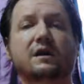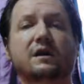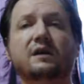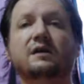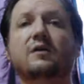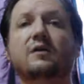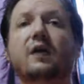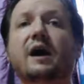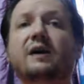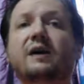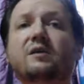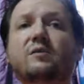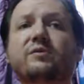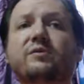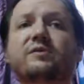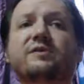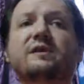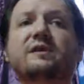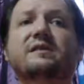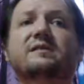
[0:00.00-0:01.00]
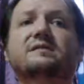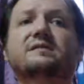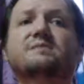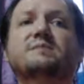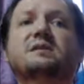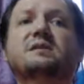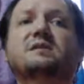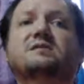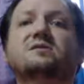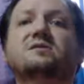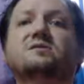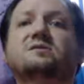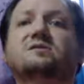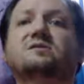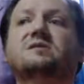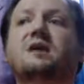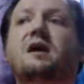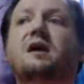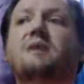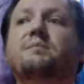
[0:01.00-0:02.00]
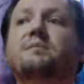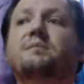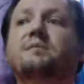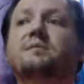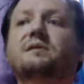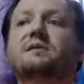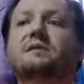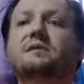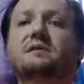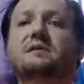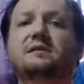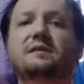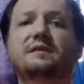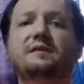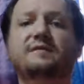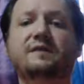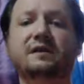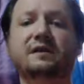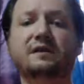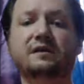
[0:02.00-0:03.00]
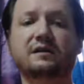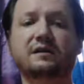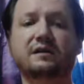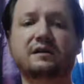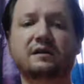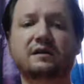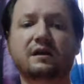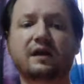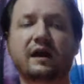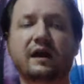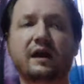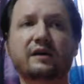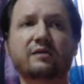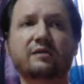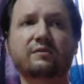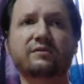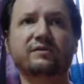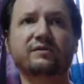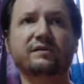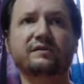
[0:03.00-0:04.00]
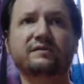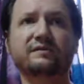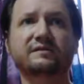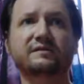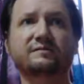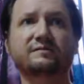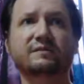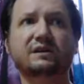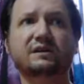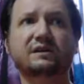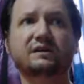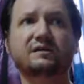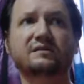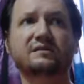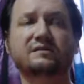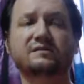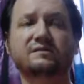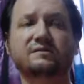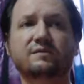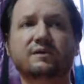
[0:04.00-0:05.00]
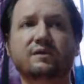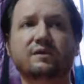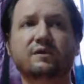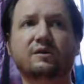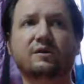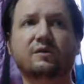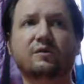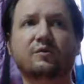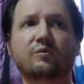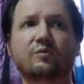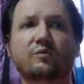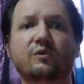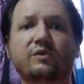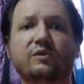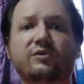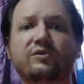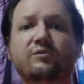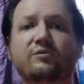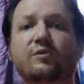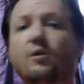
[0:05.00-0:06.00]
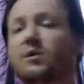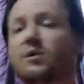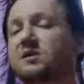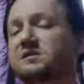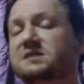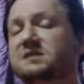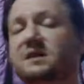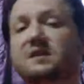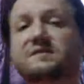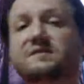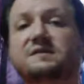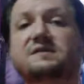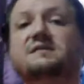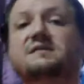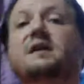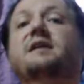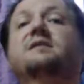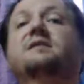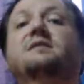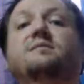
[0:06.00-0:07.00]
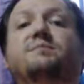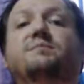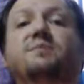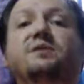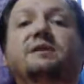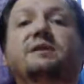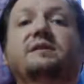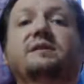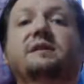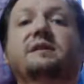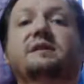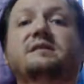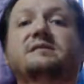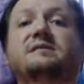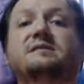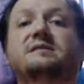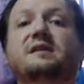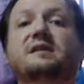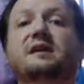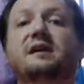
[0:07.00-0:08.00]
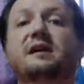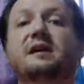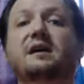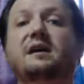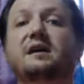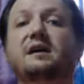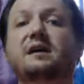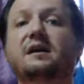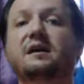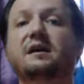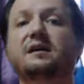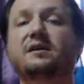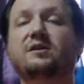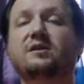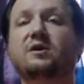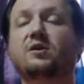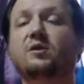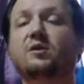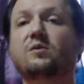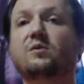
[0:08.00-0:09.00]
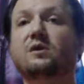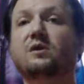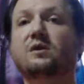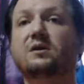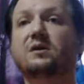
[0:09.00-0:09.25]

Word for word: Now, I don't think this means you stop living. I don't think this means we throw ourselves aside completely and say, you know,